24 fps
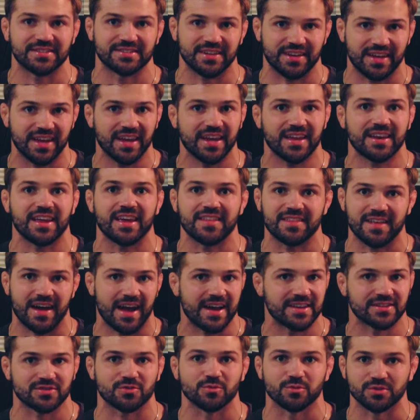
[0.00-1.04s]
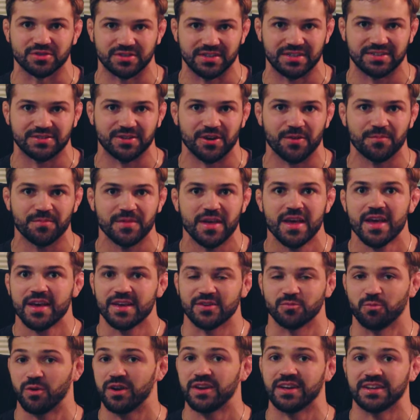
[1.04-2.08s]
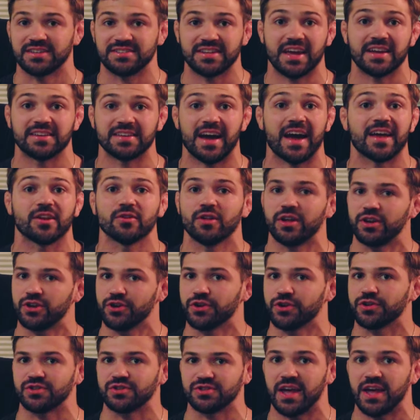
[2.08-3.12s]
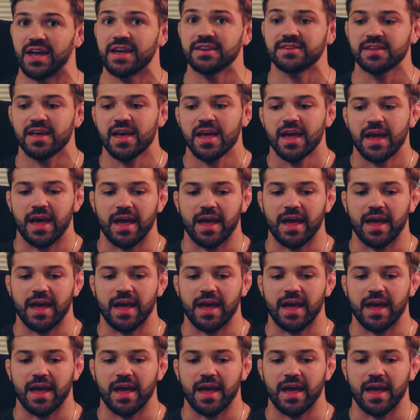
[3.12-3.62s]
a kid in the high school system, is winning a state title in your state,